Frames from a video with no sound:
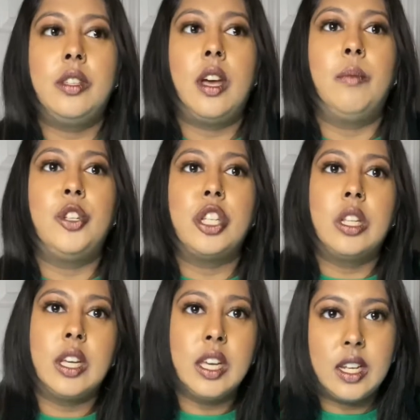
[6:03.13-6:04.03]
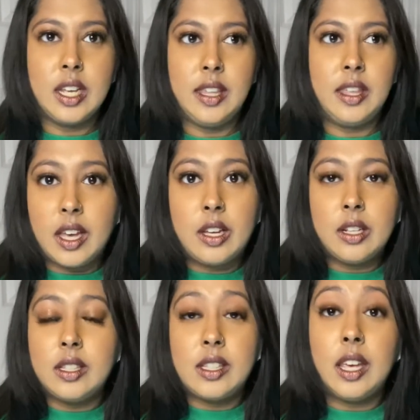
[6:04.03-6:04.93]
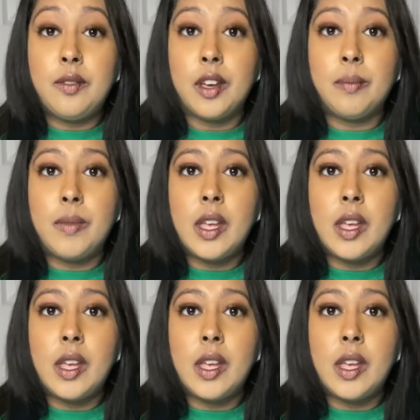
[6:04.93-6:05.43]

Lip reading: I'm just looking at Nathan. I couldn't save him.